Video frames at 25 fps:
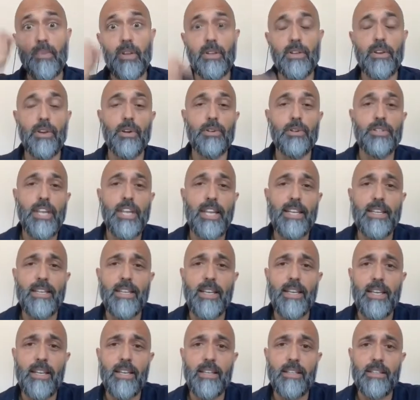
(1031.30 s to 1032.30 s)

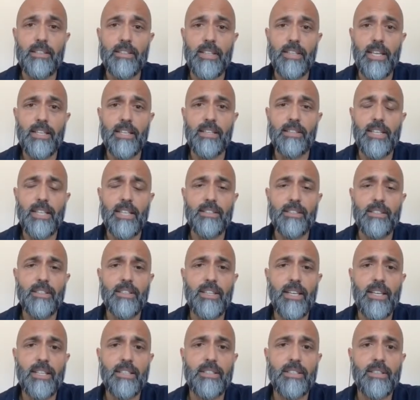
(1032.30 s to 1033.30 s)
taking sensor
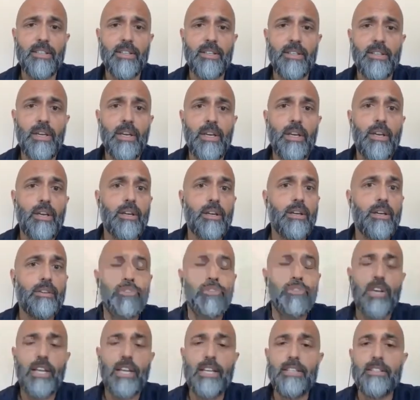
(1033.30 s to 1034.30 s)
data
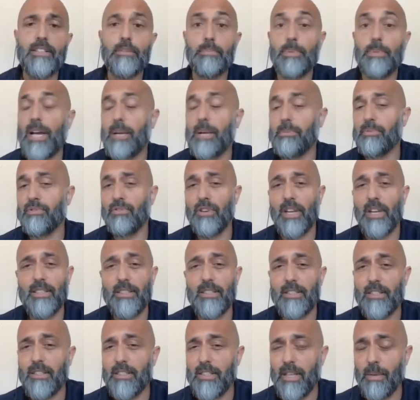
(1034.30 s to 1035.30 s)
perhaps related
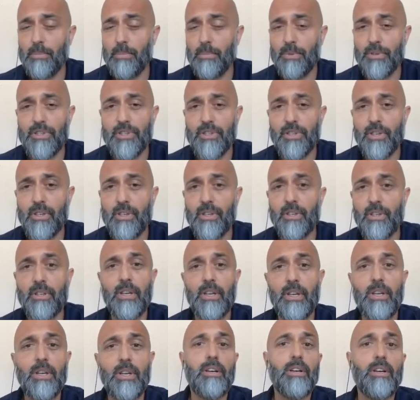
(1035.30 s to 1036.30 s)
to temperature,
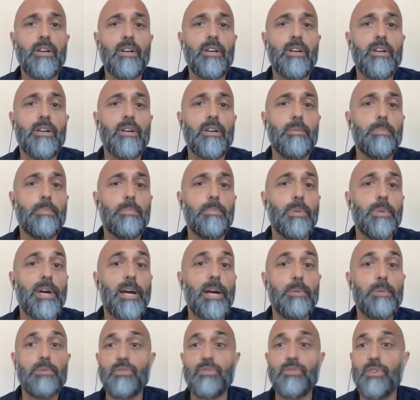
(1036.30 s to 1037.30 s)

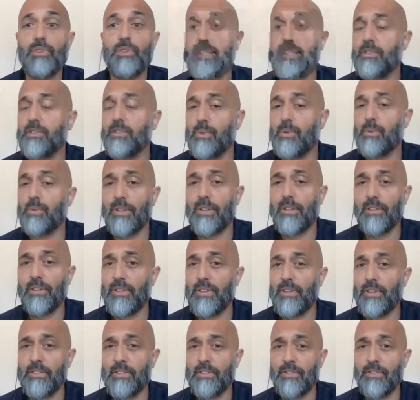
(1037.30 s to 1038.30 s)
perhaps related to other
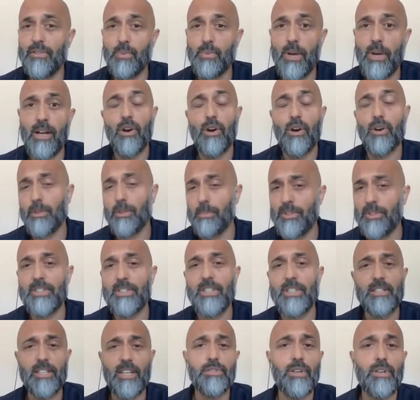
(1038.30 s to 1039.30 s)
things as well,
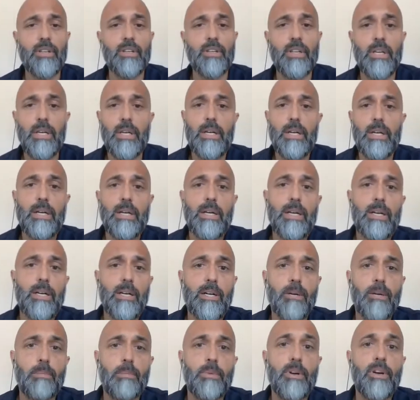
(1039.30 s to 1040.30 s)
occupancy, etc.
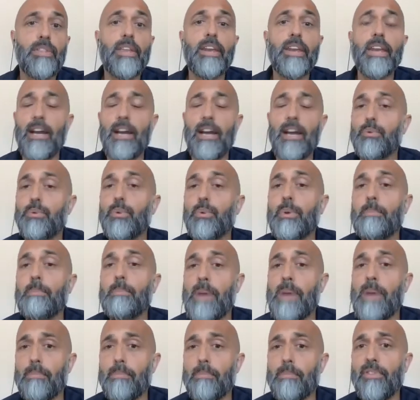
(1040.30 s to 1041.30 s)
And then how do
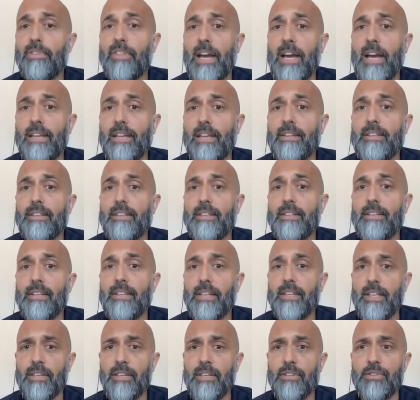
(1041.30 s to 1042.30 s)
we map that
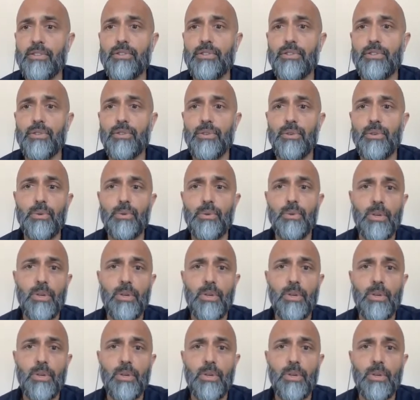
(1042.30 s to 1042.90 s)
into